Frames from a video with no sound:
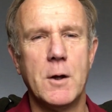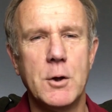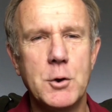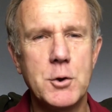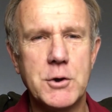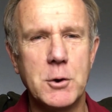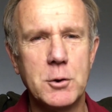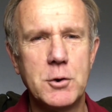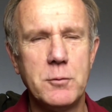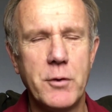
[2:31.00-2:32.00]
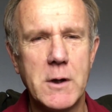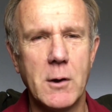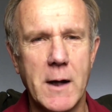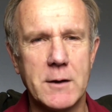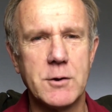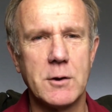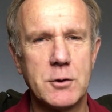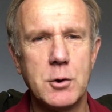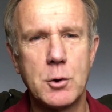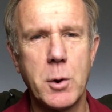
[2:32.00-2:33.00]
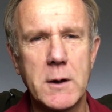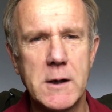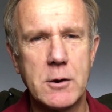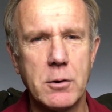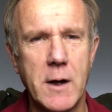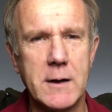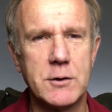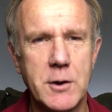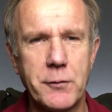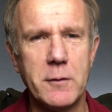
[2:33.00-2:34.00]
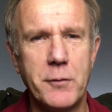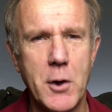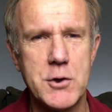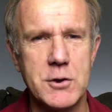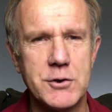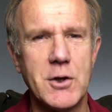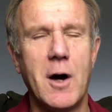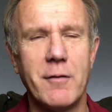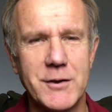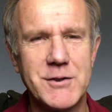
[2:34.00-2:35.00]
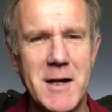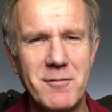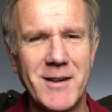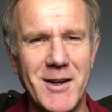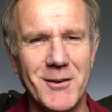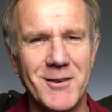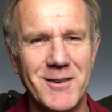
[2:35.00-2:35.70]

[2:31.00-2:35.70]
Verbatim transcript: Use the YouTube video editor to quickly create different versions of the same video.